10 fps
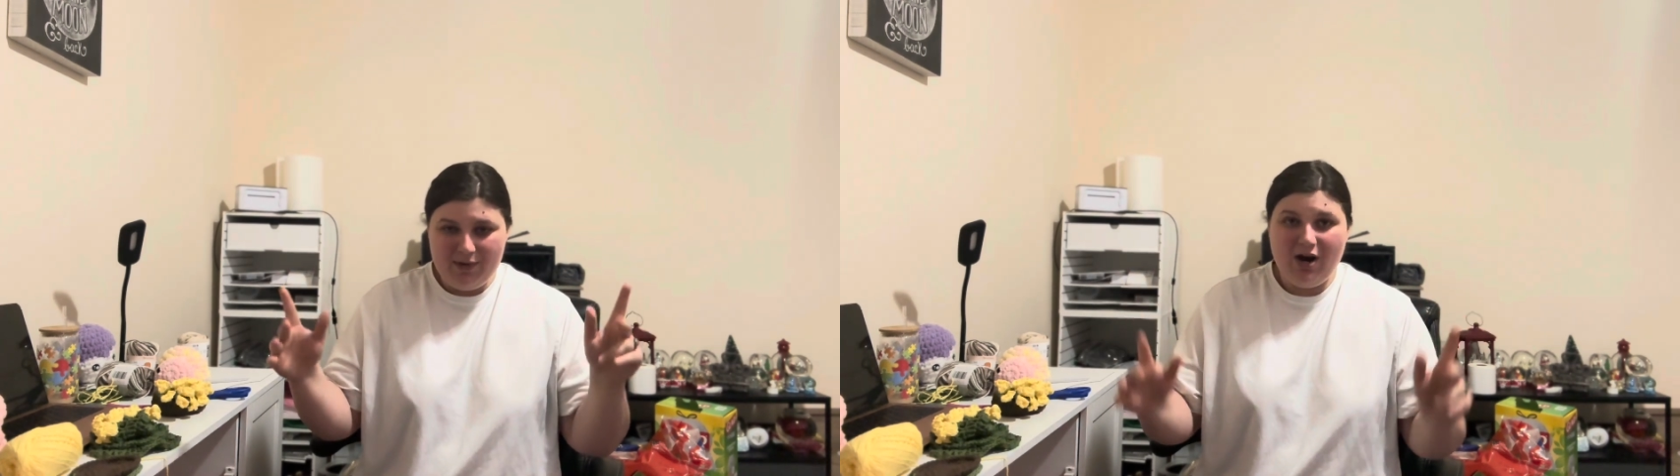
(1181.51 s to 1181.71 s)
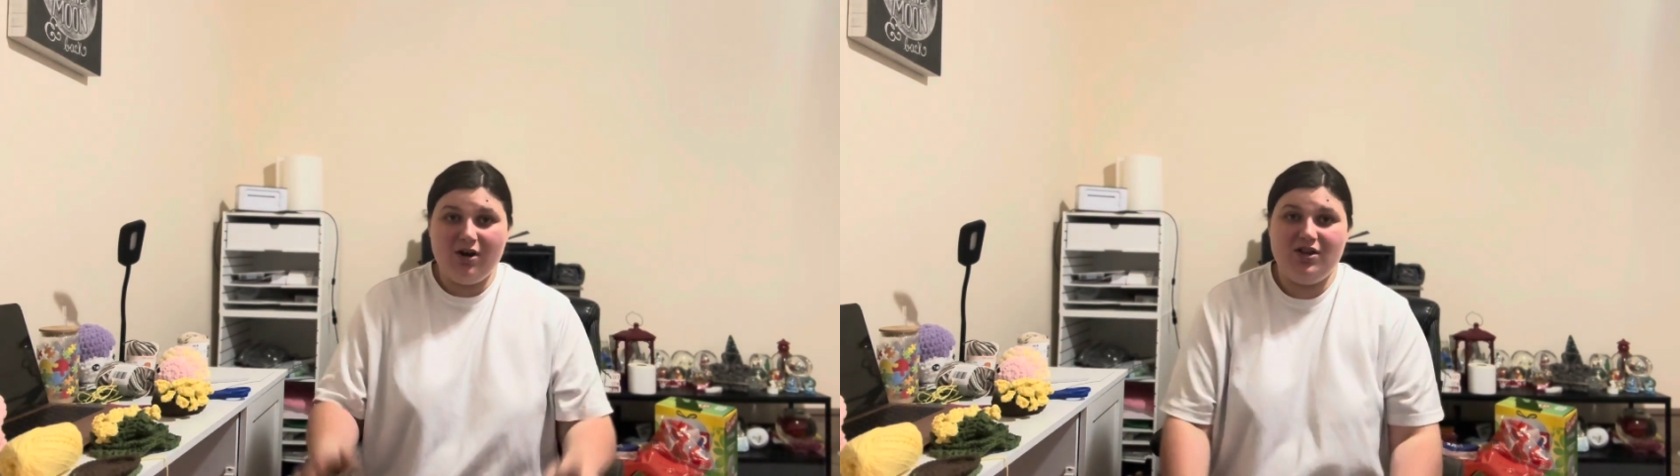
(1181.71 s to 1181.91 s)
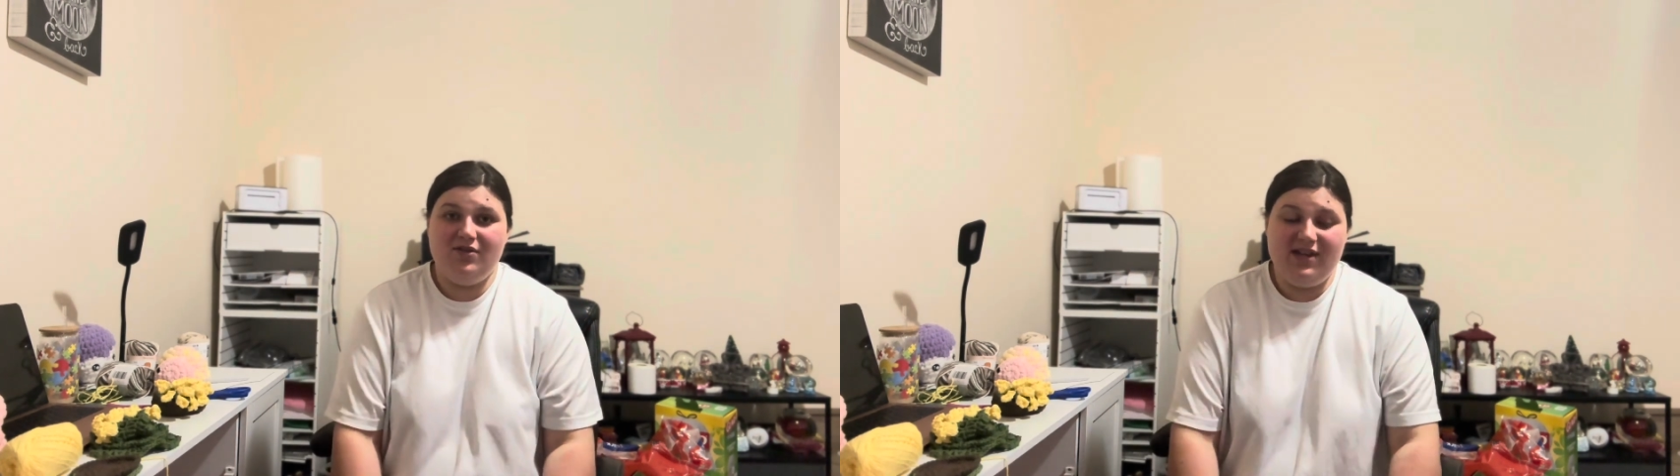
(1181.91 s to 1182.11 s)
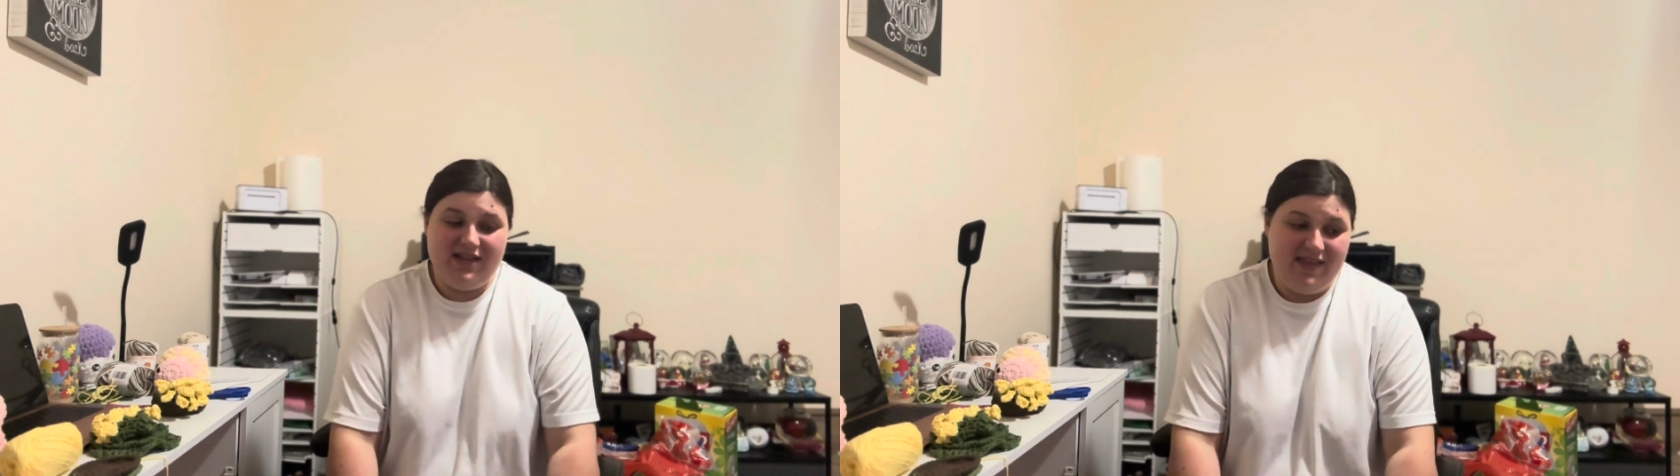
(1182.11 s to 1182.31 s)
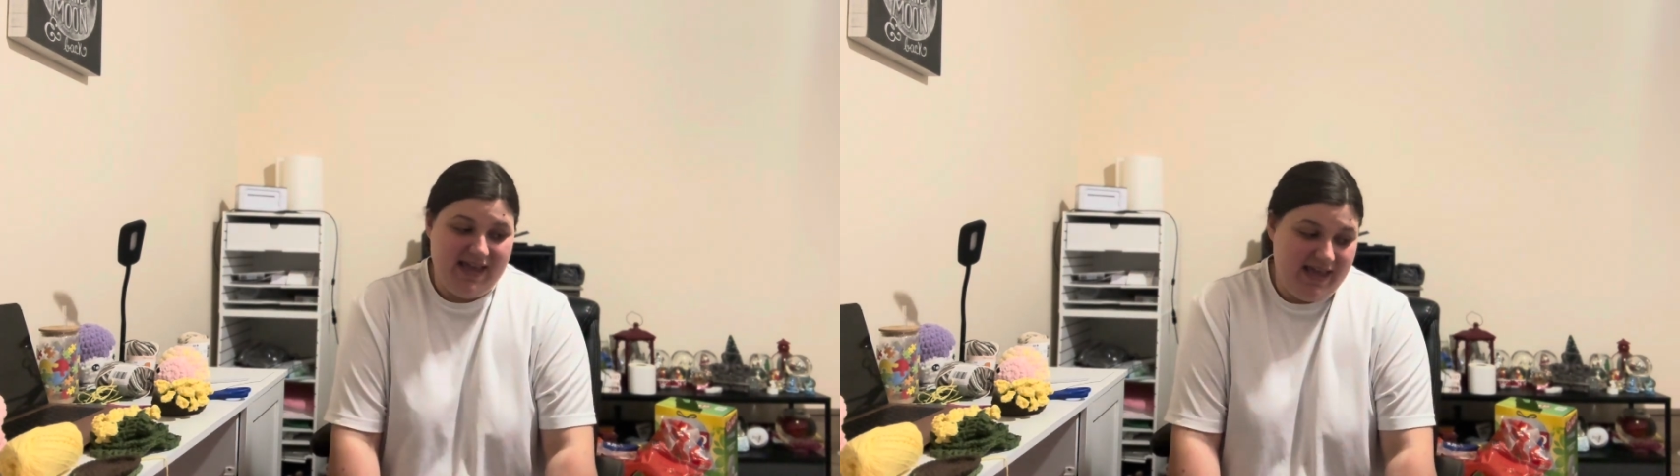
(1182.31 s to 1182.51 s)
we are
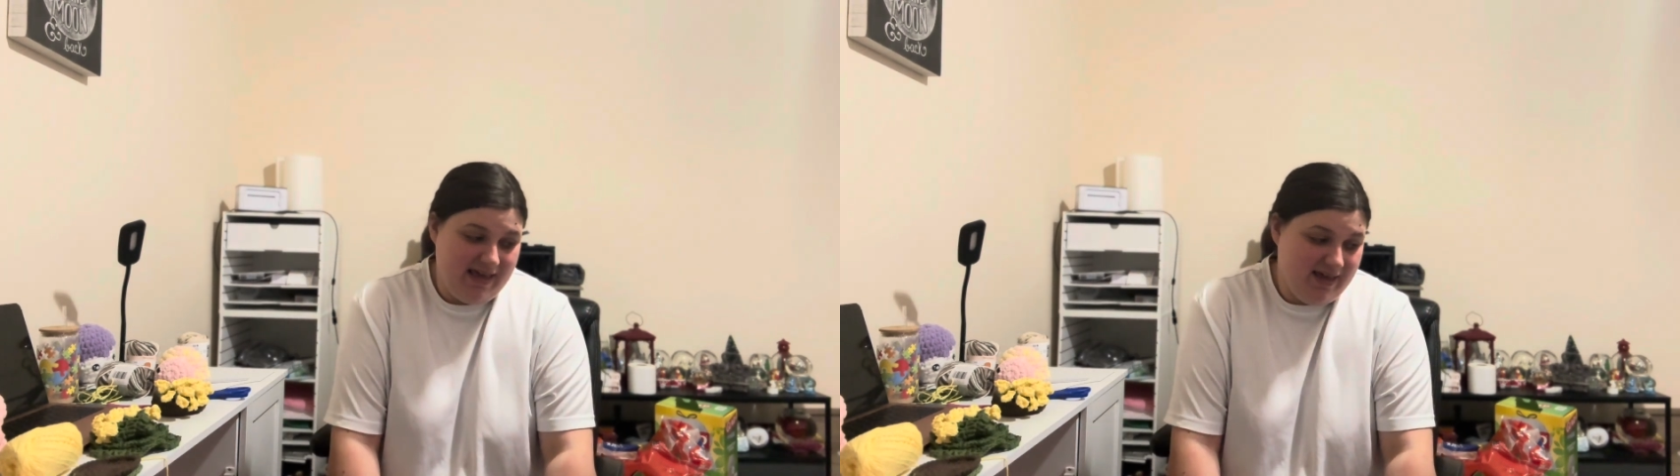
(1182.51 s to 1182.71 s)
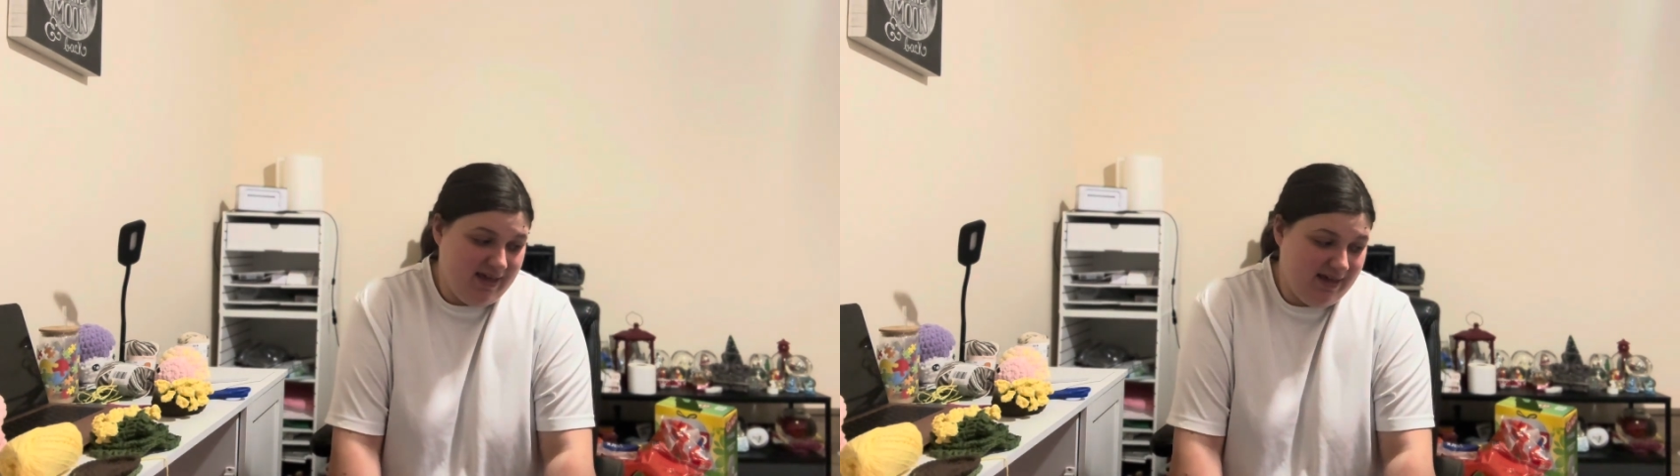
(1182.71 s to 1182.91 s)
using the